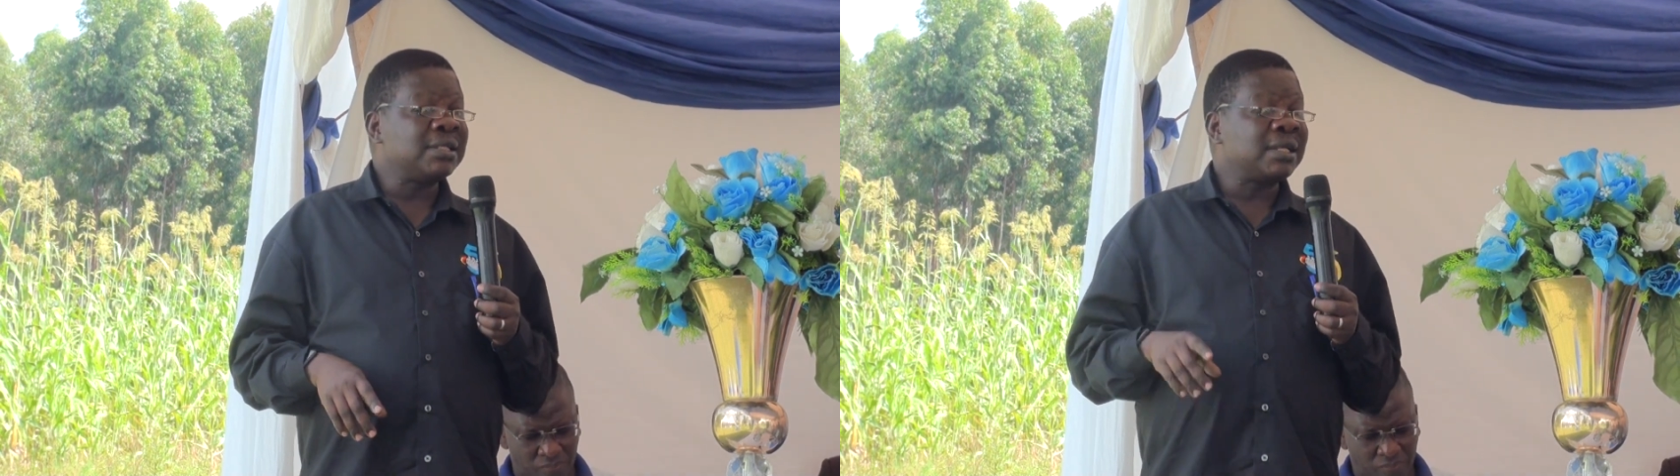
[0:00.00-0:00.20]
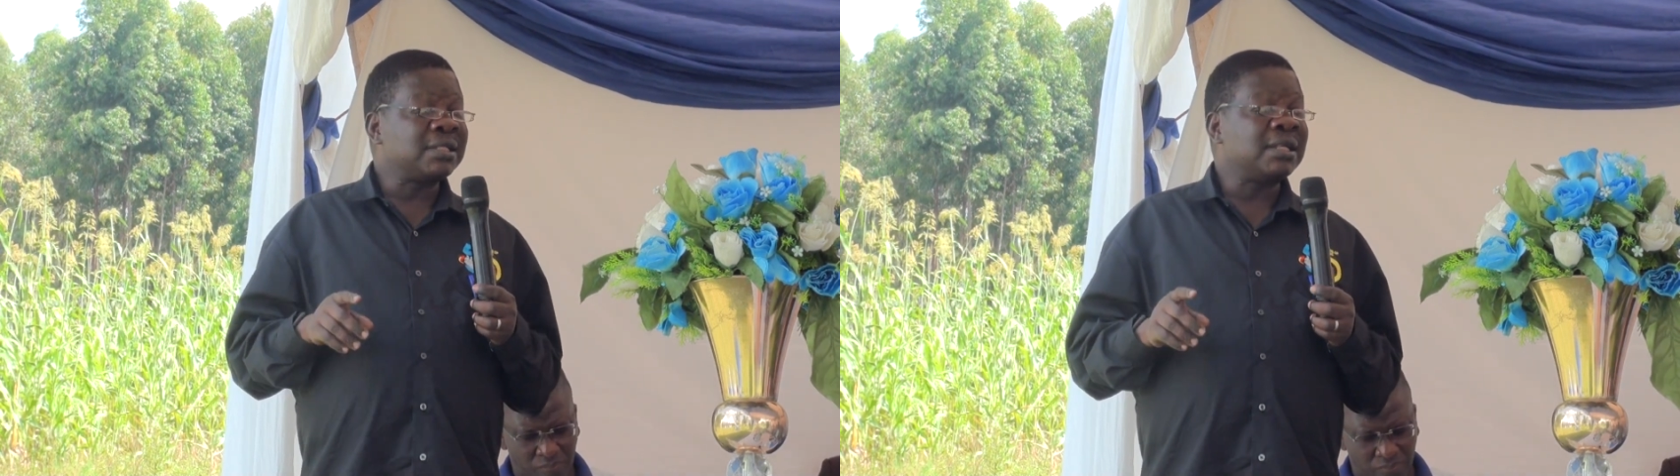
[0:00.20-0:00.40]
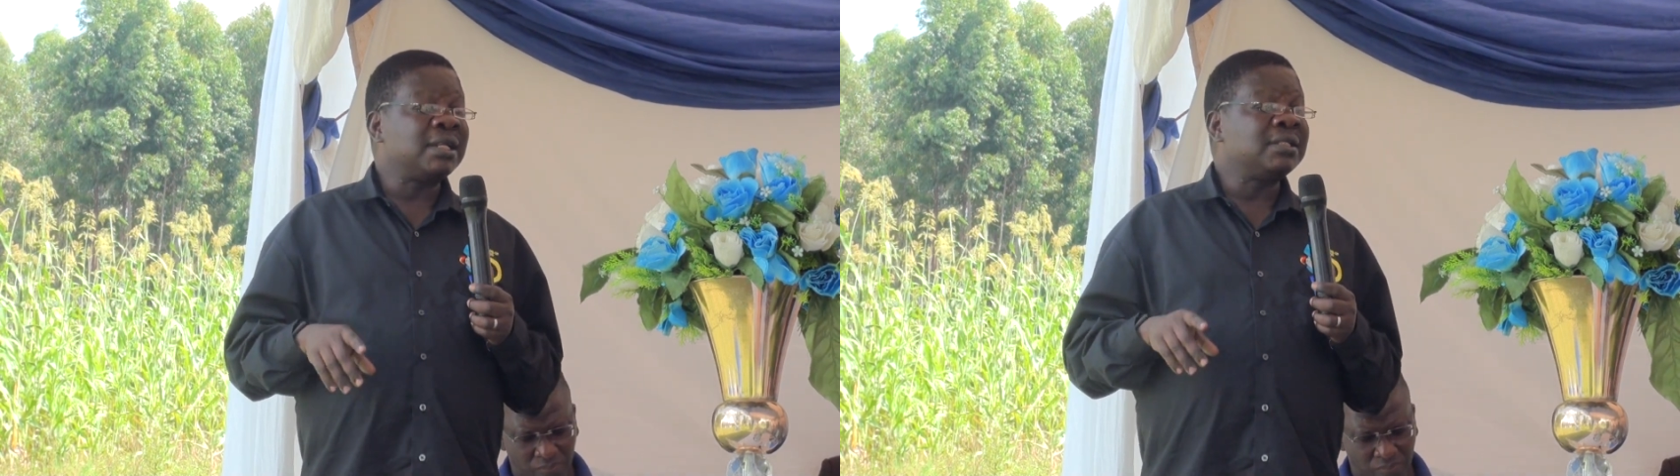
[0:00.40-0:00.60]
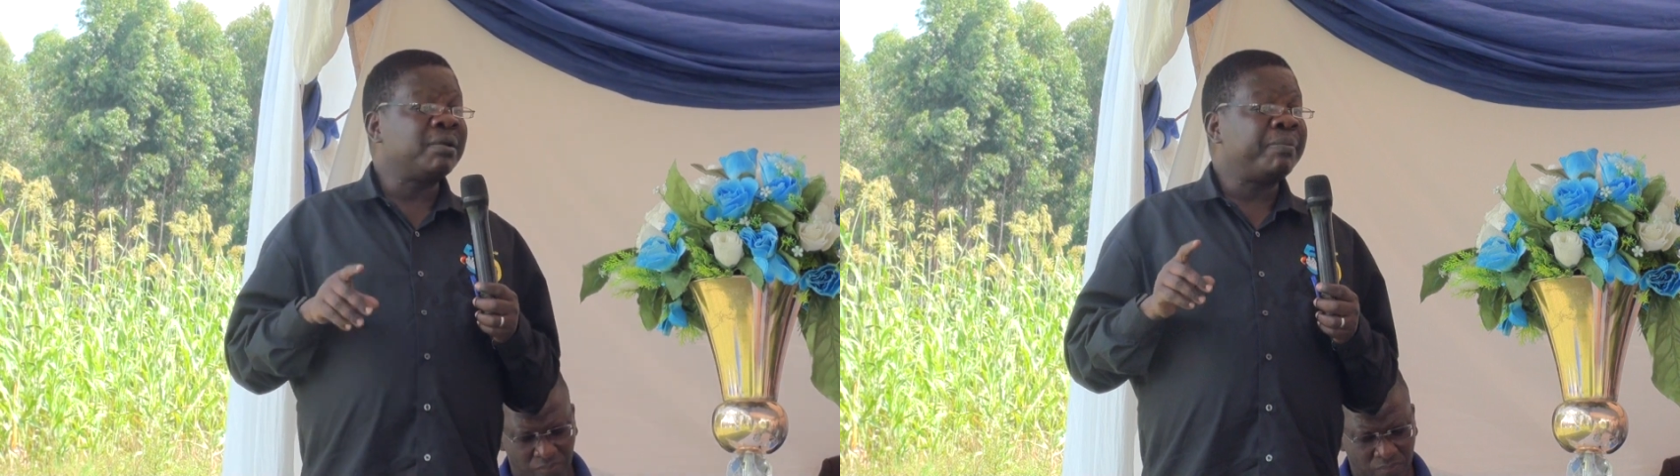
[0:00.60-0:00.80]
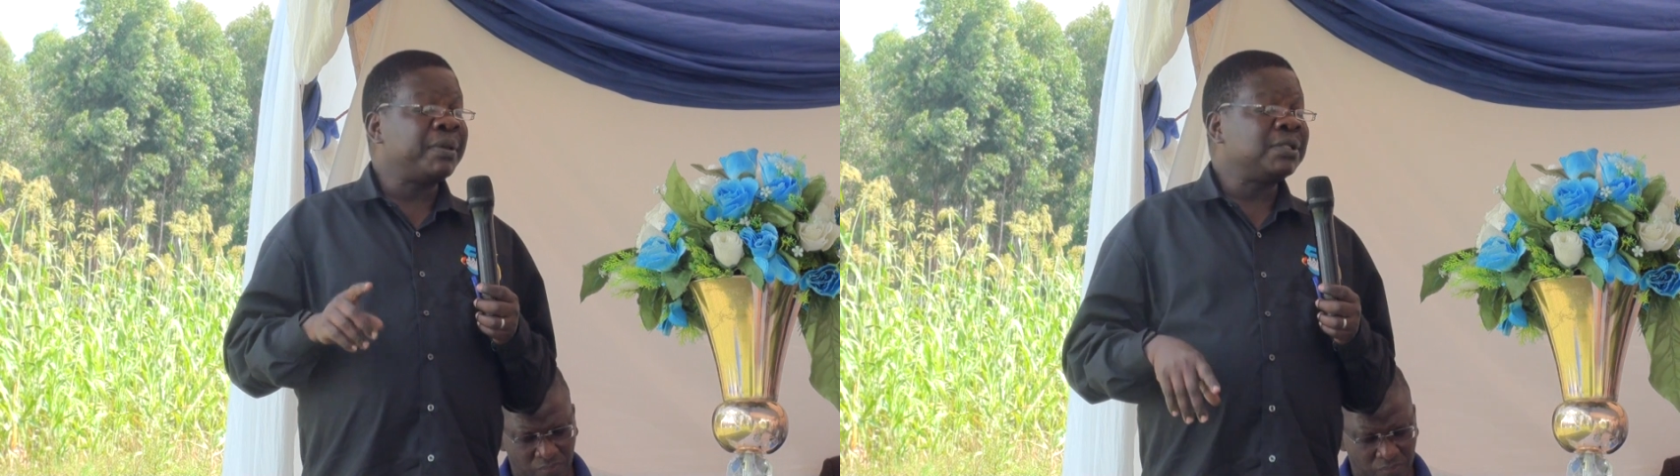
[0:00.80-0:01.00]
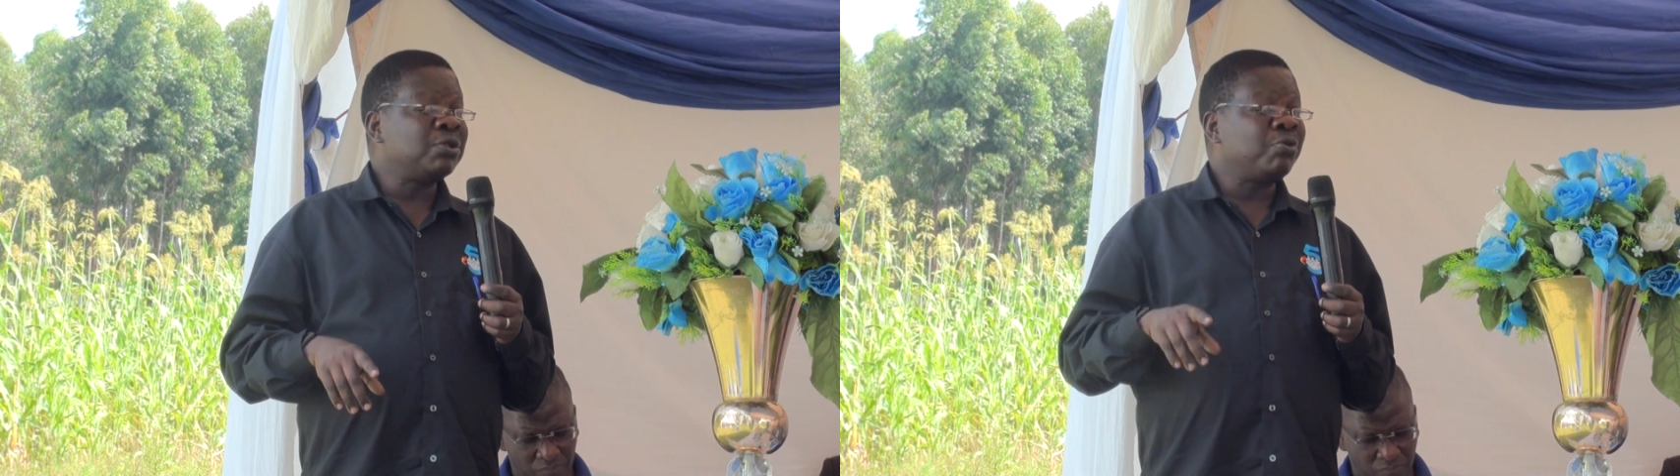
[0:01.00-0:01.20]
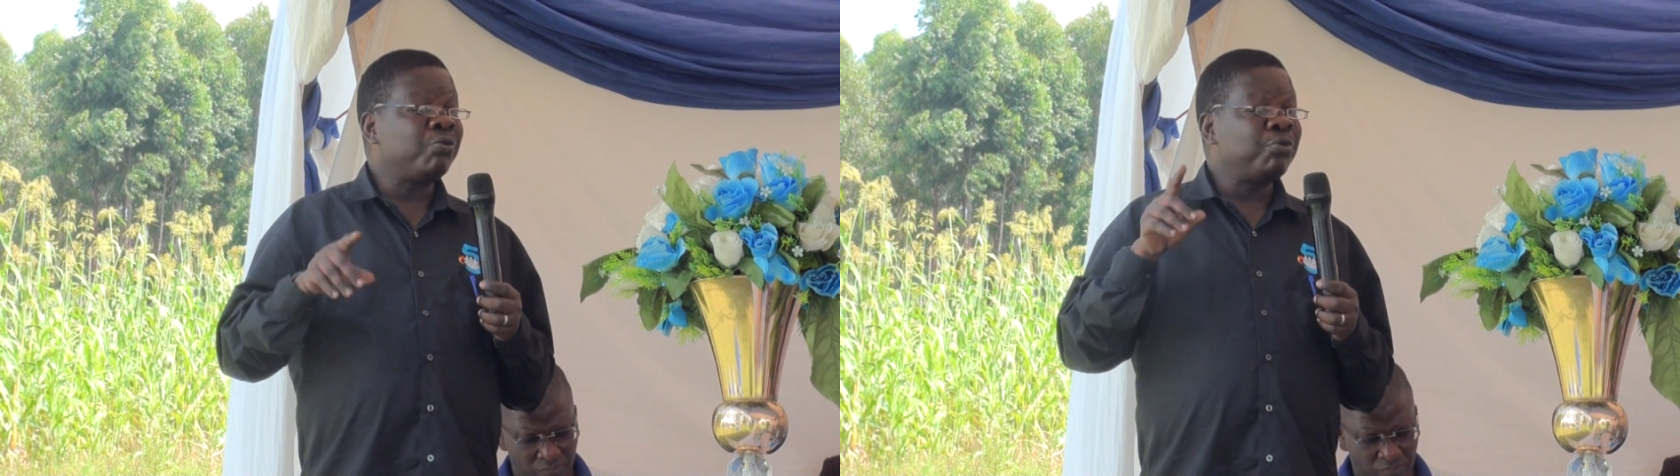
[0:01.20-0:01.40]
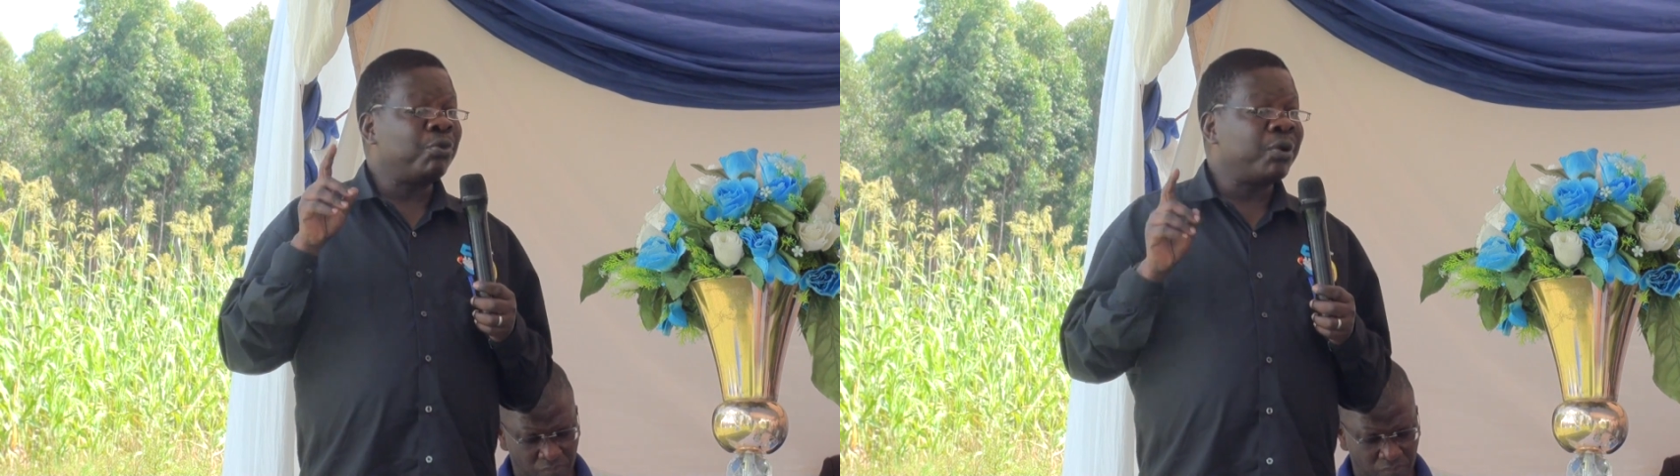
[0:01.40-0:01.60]
Excellency the President
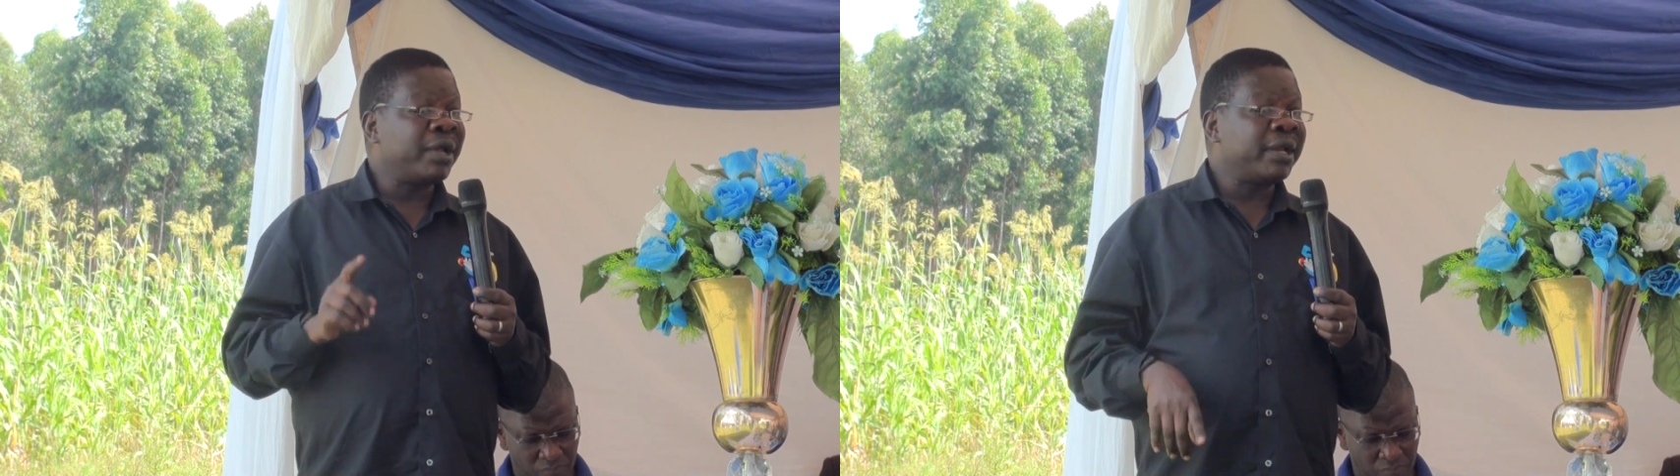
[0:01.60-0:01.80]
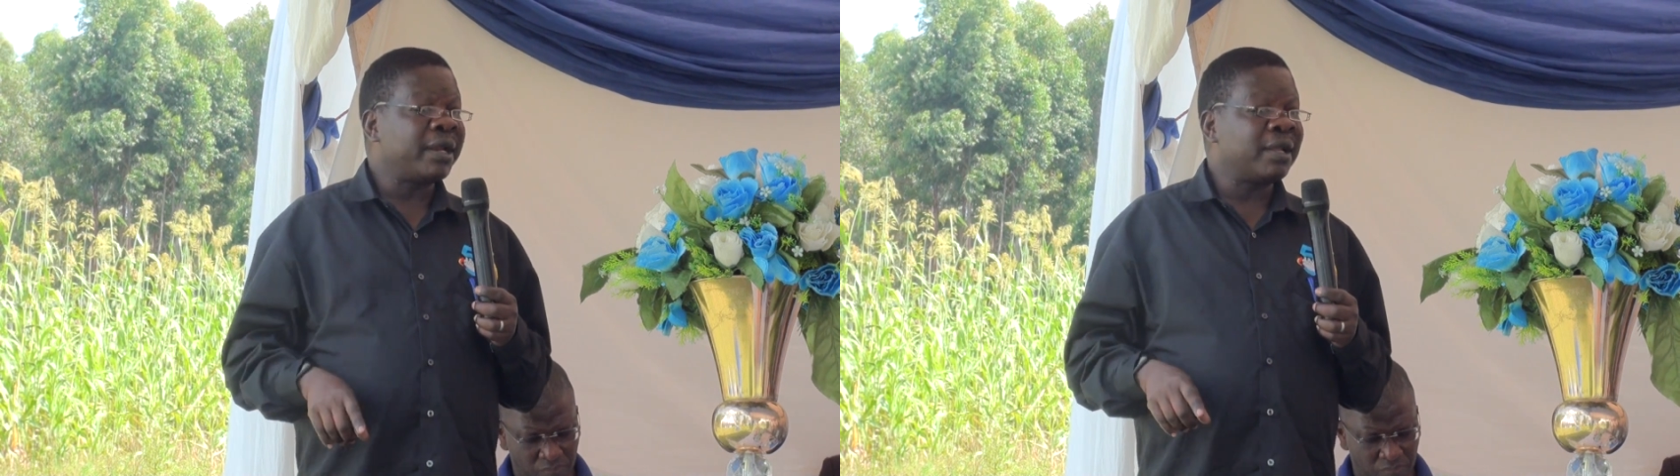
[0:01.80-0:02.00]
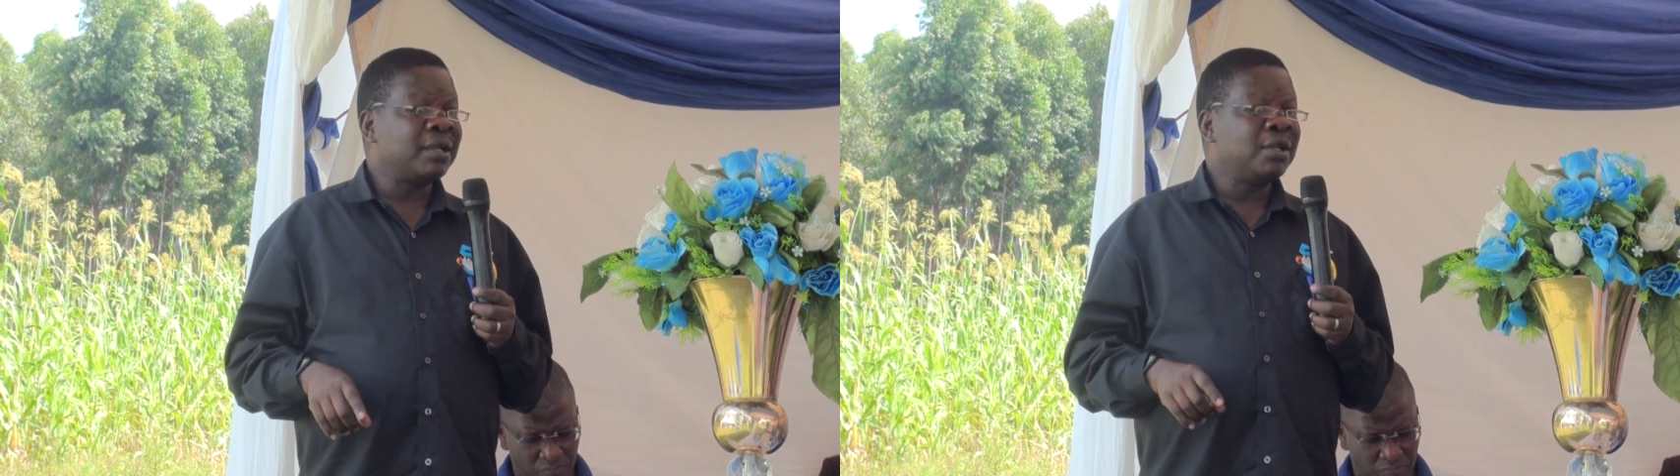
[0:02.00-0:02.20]
of Uganda